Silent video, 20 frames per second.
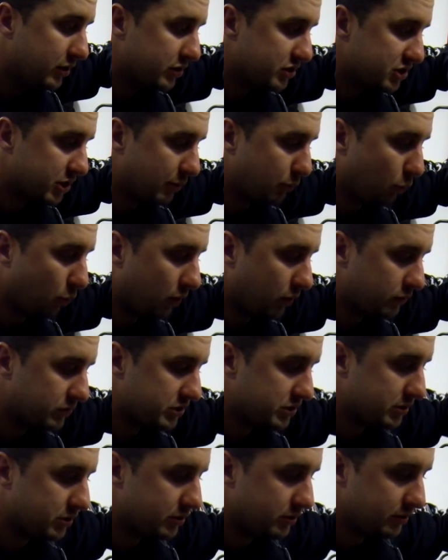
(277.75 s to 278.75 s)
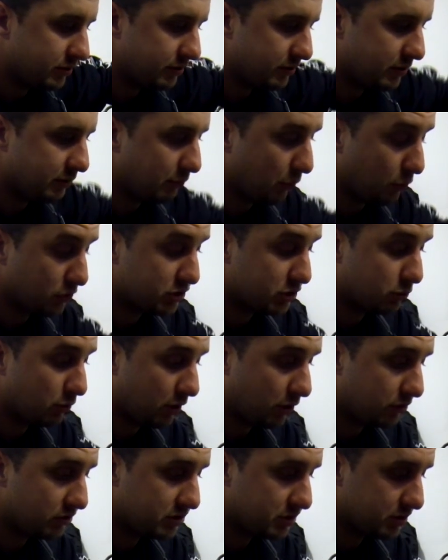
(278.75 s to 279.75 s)
some won't, most
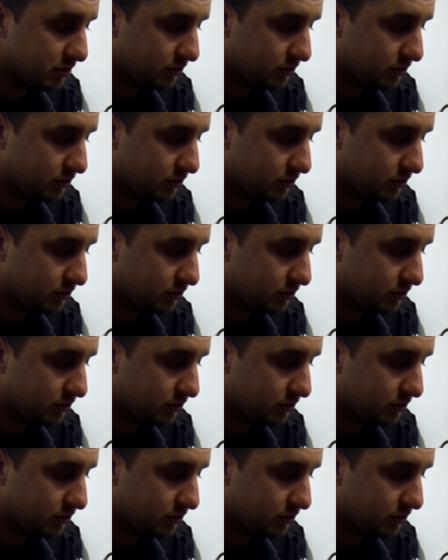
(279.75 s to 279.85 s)
won't.